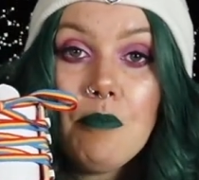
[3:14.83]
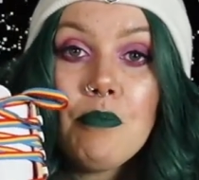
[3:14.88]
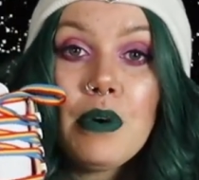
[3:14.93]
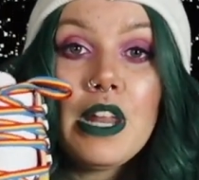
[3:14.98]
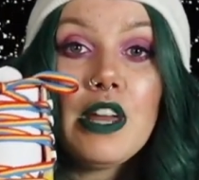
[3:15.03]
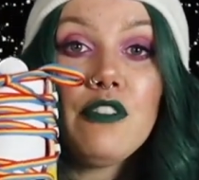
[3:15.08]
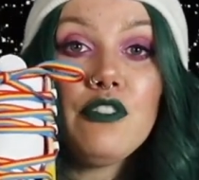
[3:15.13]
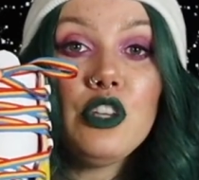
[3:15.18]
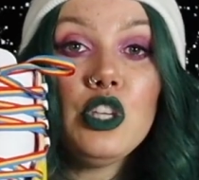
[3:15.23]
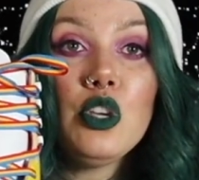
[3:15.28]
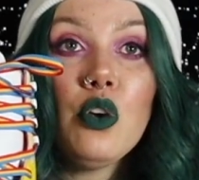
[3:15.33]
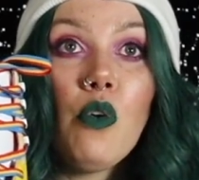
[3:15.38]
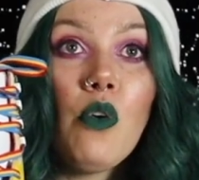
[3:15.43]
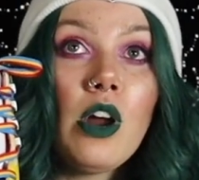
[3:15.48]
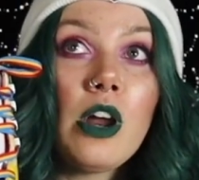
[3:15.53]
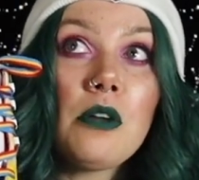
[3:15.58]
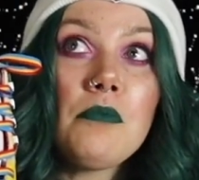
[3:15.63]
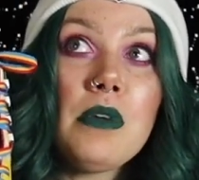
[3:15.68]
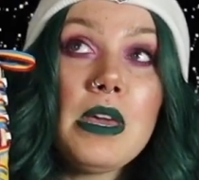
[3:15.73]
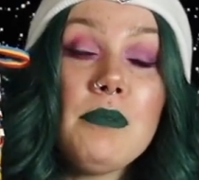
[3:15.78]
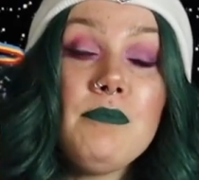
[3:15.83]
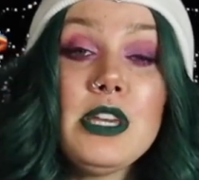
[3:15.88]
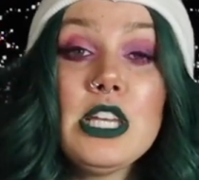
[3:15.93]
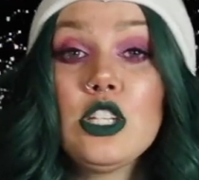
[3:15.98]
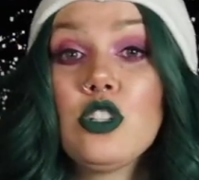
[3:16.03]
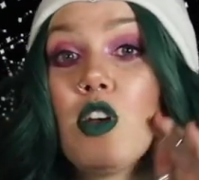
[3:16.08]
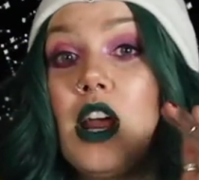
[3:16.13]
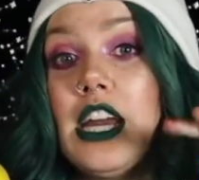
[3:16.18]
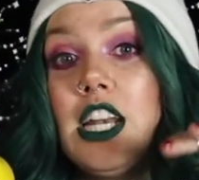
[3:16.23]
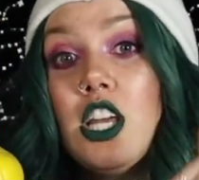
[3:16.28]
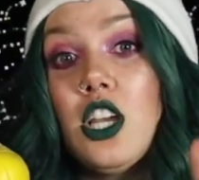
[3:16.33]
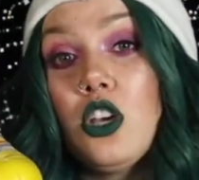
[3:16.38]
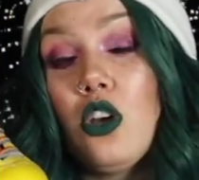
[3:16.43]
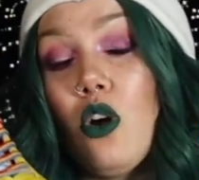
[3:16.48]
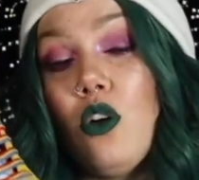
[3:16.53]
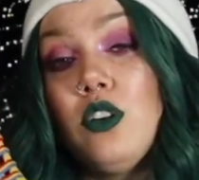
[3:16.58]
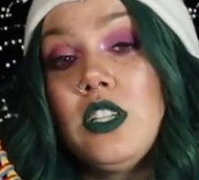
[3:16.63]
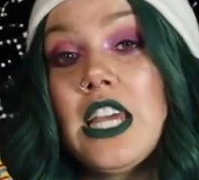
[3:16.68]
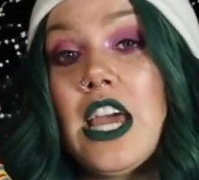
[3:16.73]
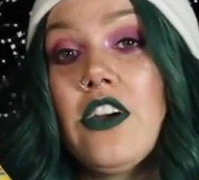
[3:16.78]
But if you're maybe trying to
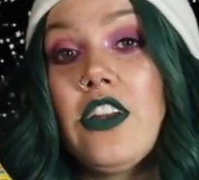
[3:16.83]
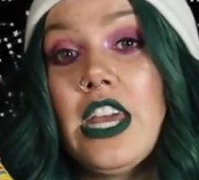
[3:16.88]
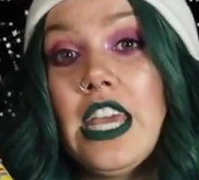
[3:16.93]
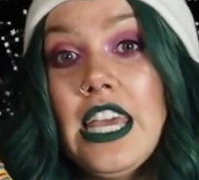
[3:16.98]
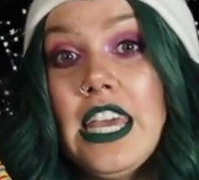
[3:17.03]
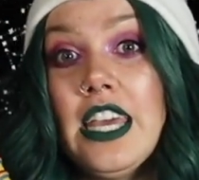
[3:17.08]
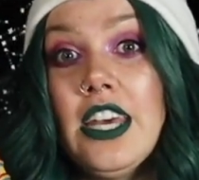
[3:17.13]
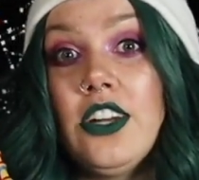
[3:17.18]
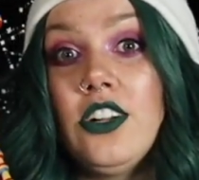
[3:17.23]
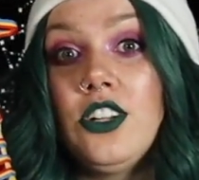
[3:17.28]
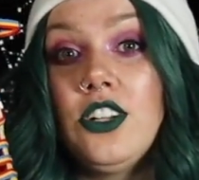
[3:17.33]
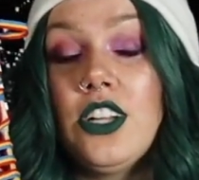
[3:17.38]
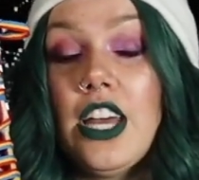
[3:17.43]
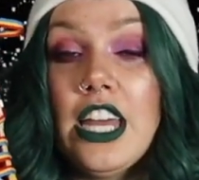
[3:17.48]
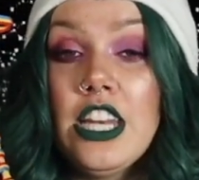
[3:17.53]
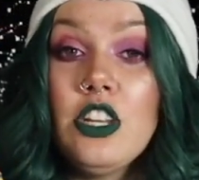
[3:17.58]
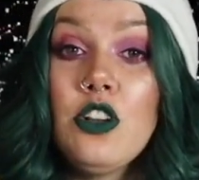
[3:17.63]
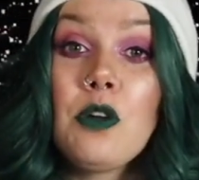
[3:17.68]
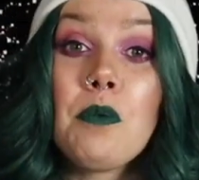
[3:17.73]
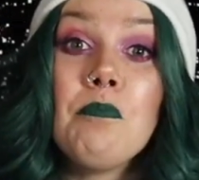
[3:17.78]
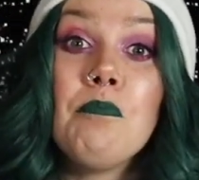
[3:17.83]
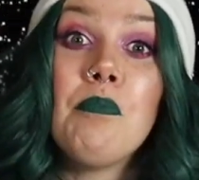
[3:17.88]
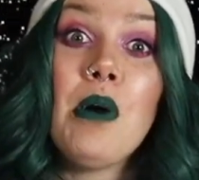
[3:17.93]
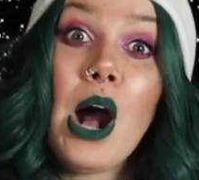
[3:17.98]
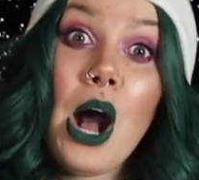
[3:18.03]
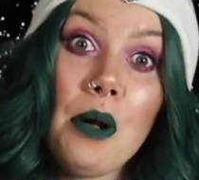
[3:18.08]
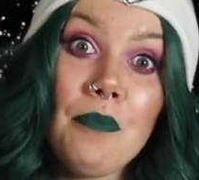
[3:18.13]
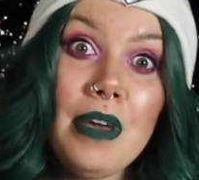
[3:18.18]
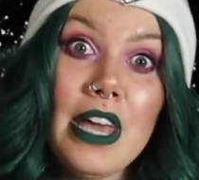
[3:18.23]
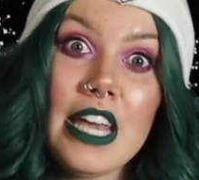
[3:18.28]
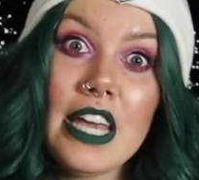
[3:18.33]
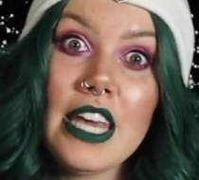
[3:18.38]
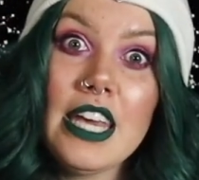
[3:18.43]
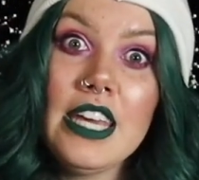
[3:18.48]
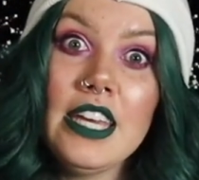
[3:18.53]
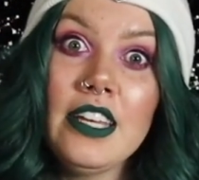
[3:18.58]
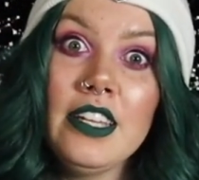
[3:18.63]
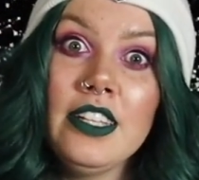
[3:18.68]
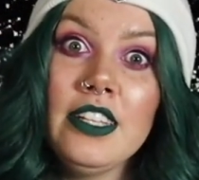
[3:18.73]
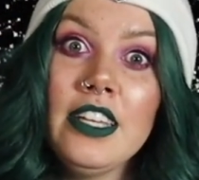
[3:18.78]
go down a hill and you're bombing a
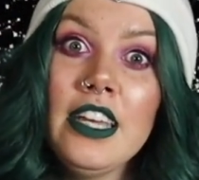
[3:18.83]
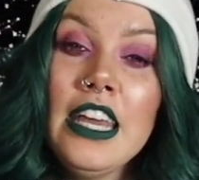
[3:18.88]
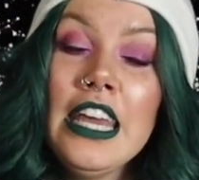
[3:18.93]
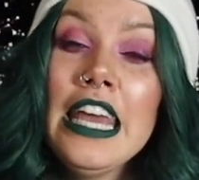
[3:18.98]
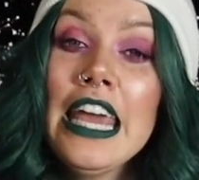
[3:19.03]
hill